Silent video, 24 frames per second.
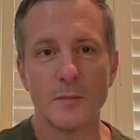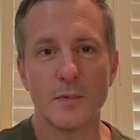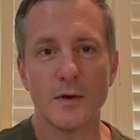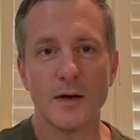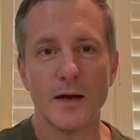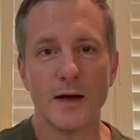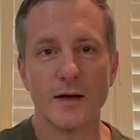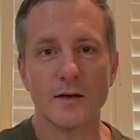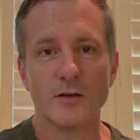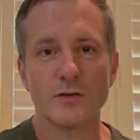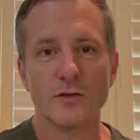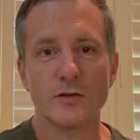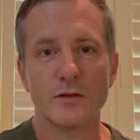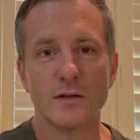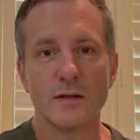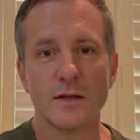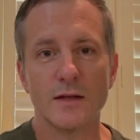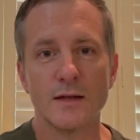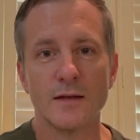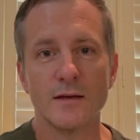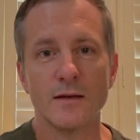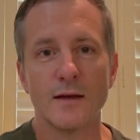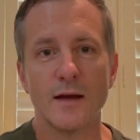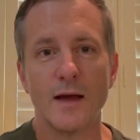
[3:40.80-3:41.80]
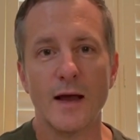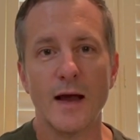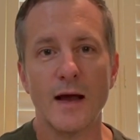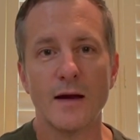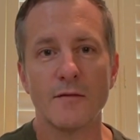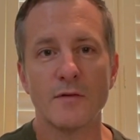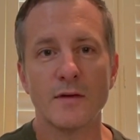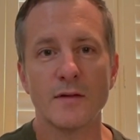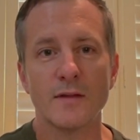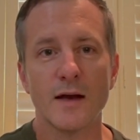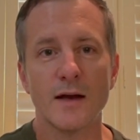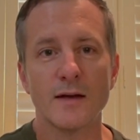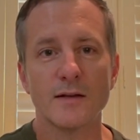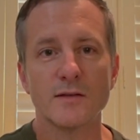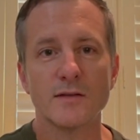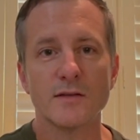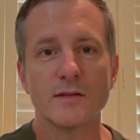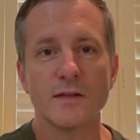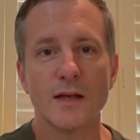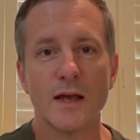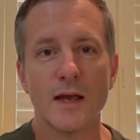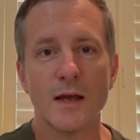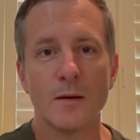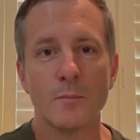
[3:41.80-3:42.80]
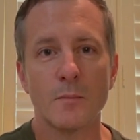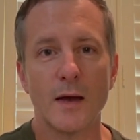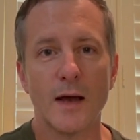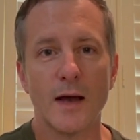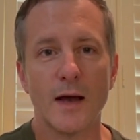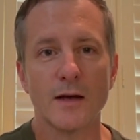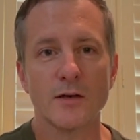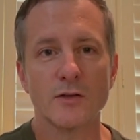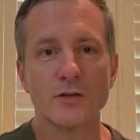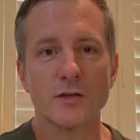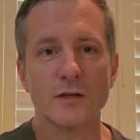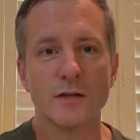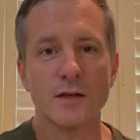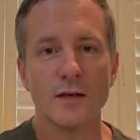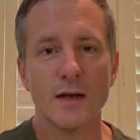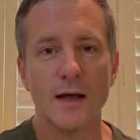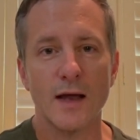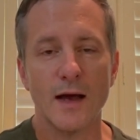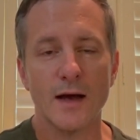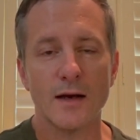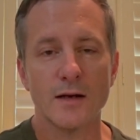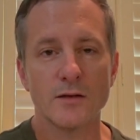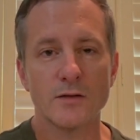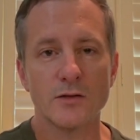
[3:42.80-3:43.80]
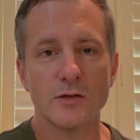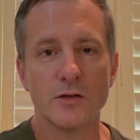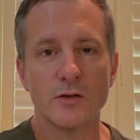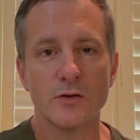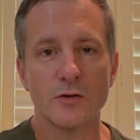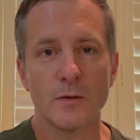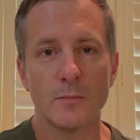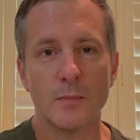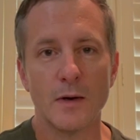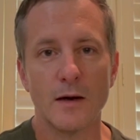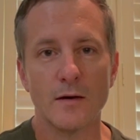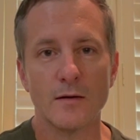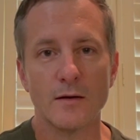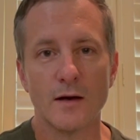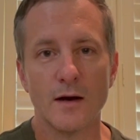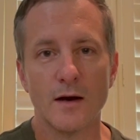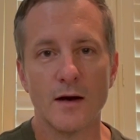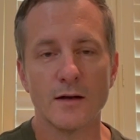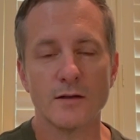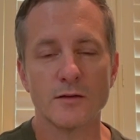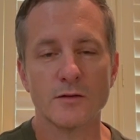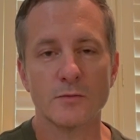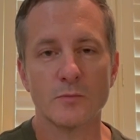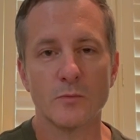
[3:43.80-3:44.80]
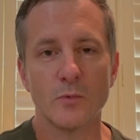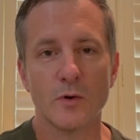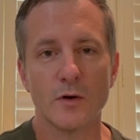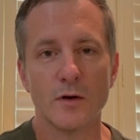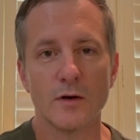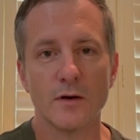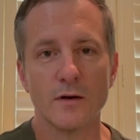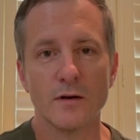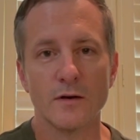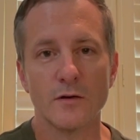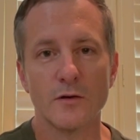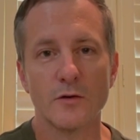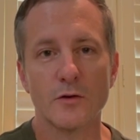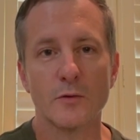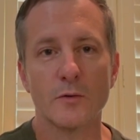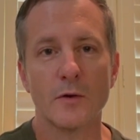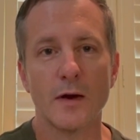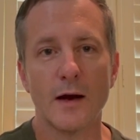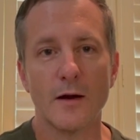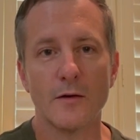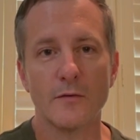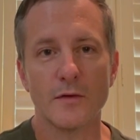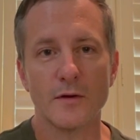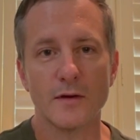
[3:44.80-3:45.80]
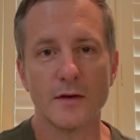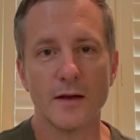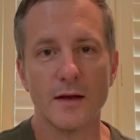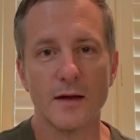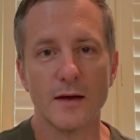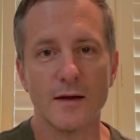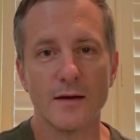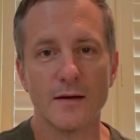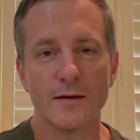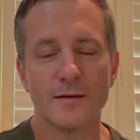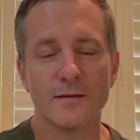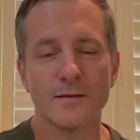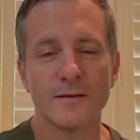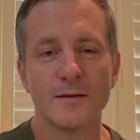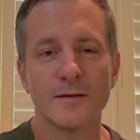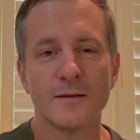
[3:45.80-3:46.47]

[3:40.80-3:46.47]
but actually having that same action and attitude about God's word throughout the day.